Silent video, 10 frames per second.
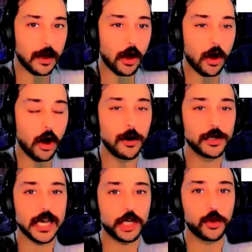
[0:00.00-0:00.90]

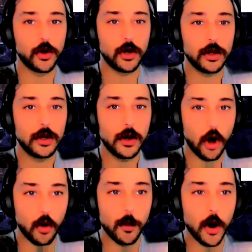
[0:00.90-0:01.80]
homosexual
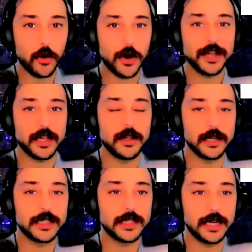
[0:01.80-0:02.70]

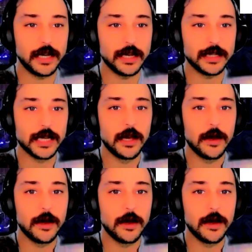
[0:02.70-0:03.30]
homoeroticness is